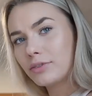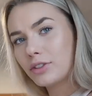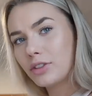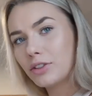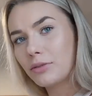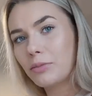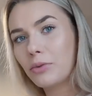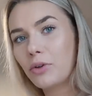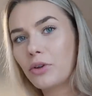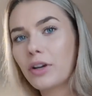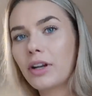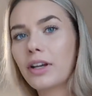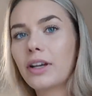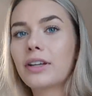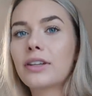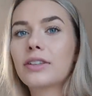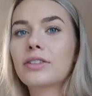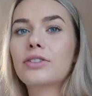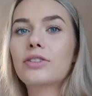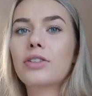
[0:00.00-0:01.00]
Good
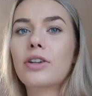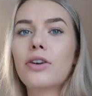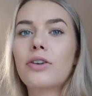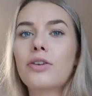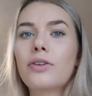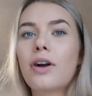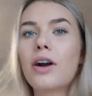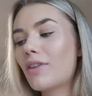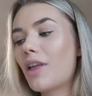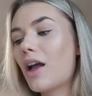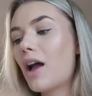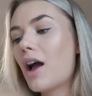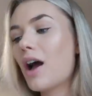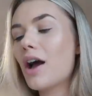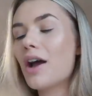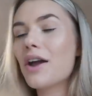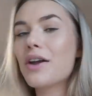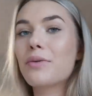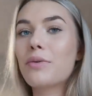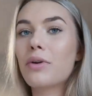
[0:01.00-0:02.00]
morning. So,
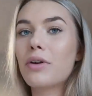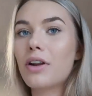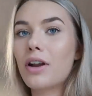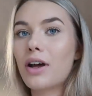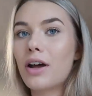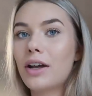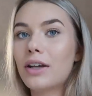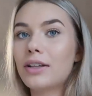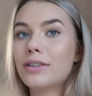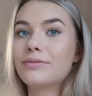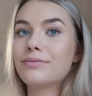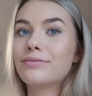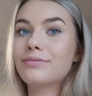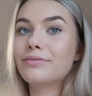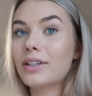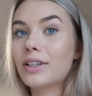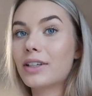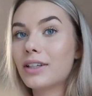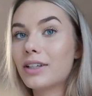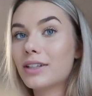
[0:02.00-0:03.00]
I won't lie,
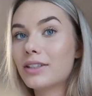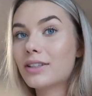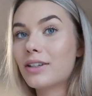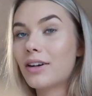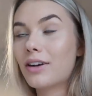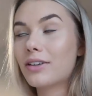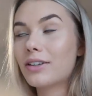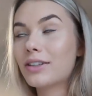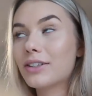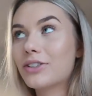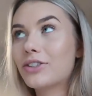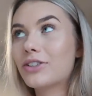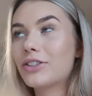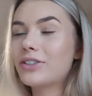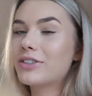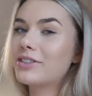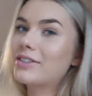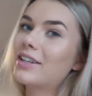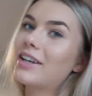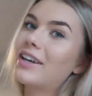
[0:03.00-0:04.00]
it is currently
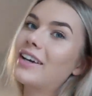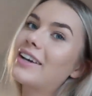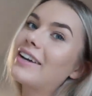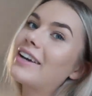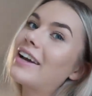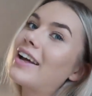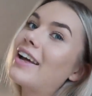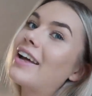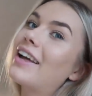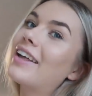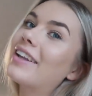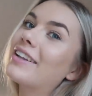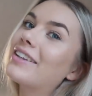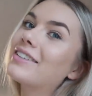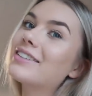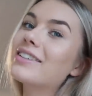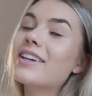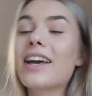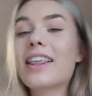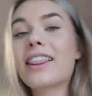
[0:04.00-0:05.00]
Tuesday,
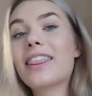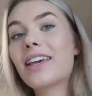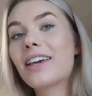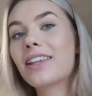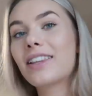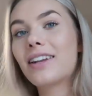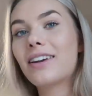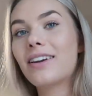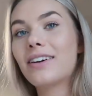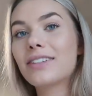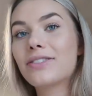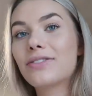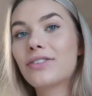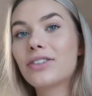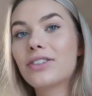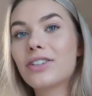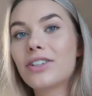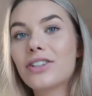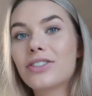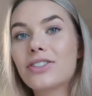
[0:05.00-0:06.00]
and I think the last
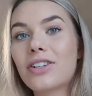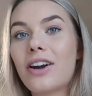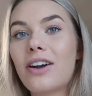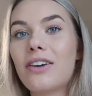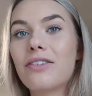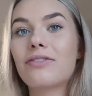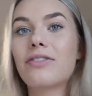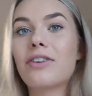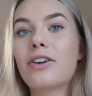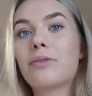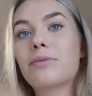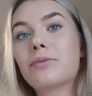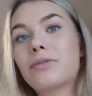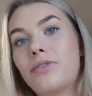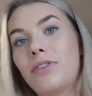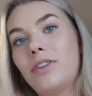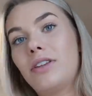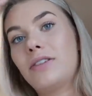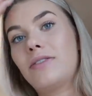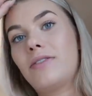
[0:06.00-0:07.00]
footage I filmed
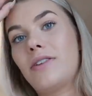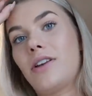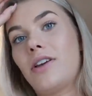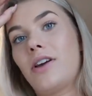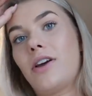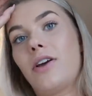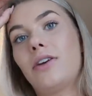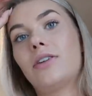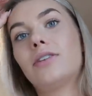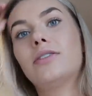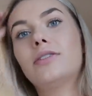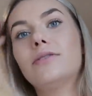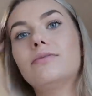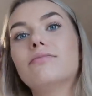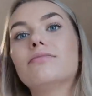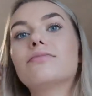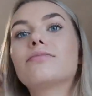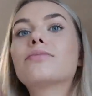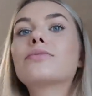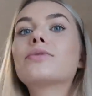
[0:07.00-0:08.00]
for this video
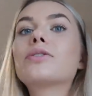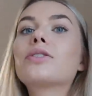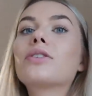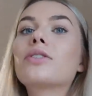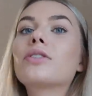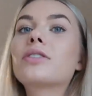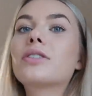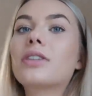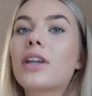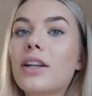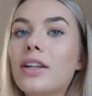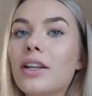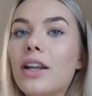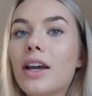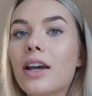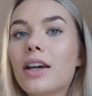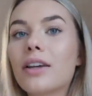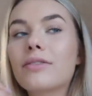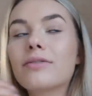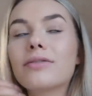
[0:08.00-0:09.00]
was on
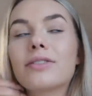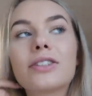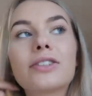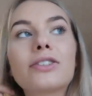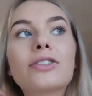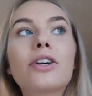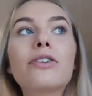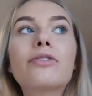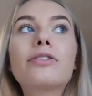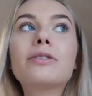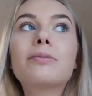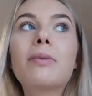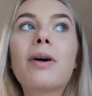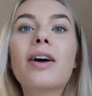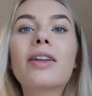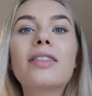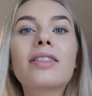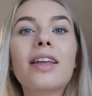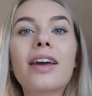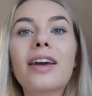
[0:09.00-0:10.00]
Sunday, on Sophie's
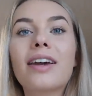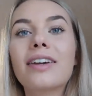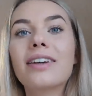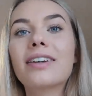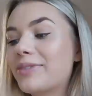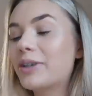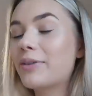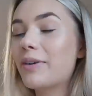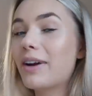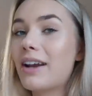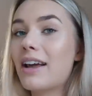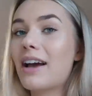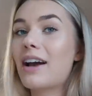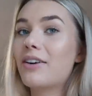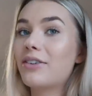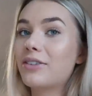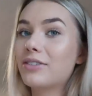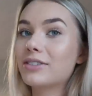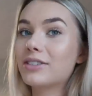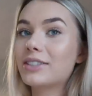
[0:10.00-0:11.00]
birthday. We went
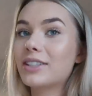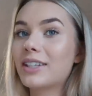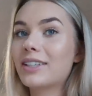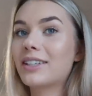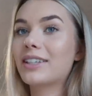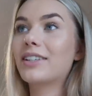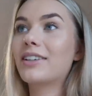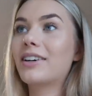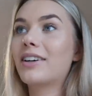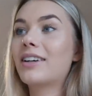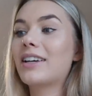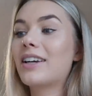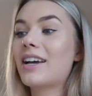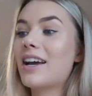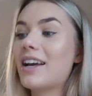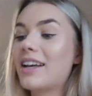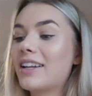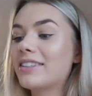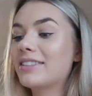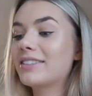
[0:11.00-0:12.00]
out on Sunday night,
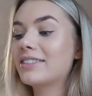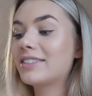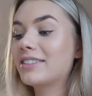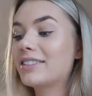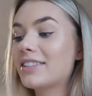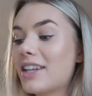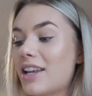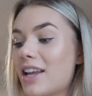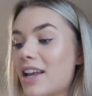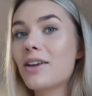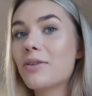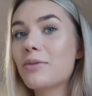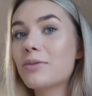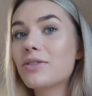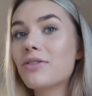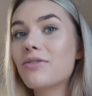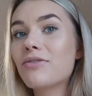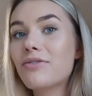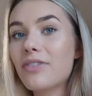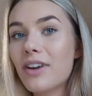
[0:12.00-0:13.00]
and it
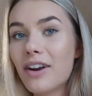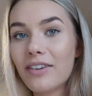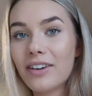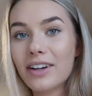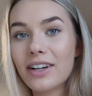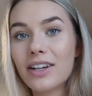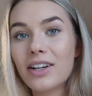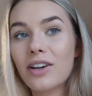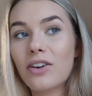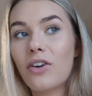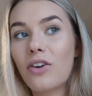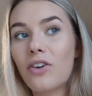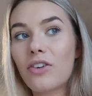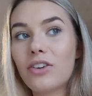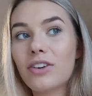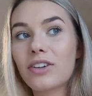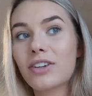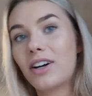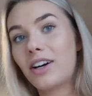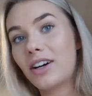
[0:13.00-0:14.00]
was a very
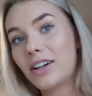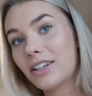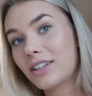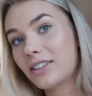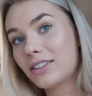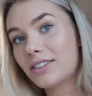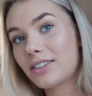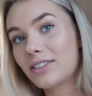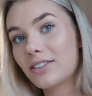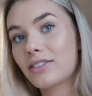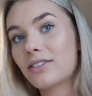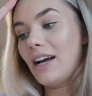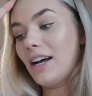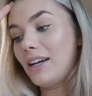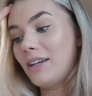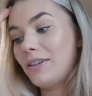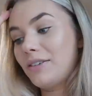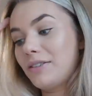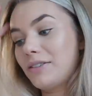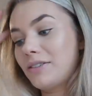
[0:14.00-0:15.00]
long night,
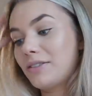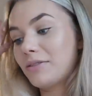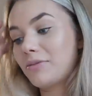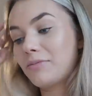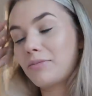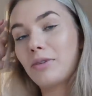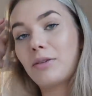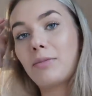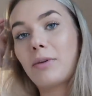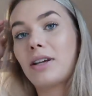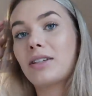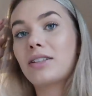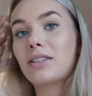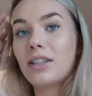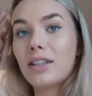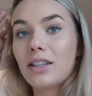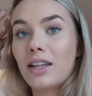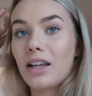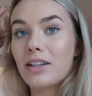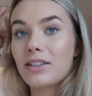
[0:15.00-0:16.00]
and we
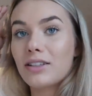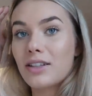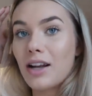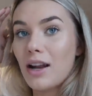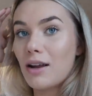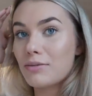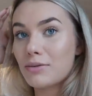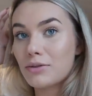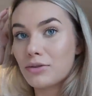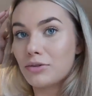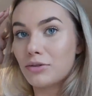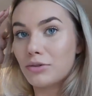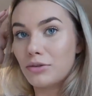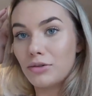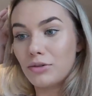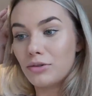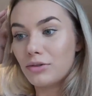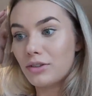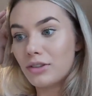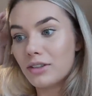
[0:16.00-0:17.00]
basically then slept
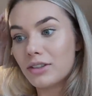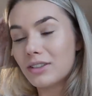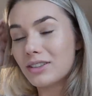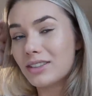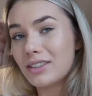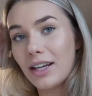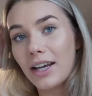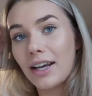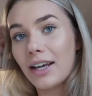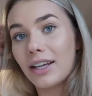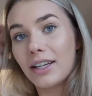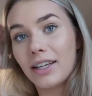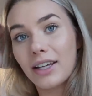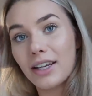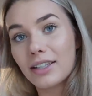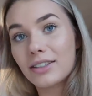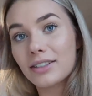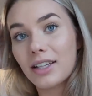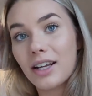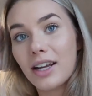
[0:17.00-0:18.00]
all day
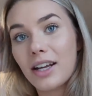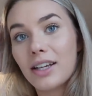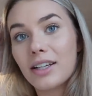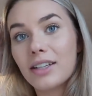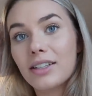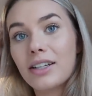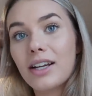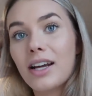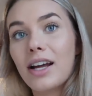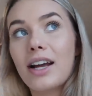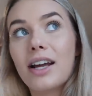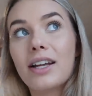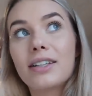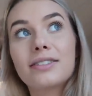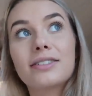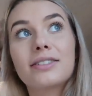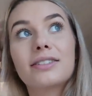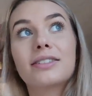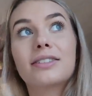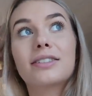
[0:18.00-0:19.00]
yesterday,
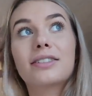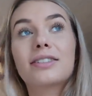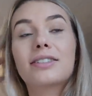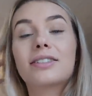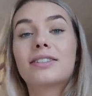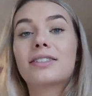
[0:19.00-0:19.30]
and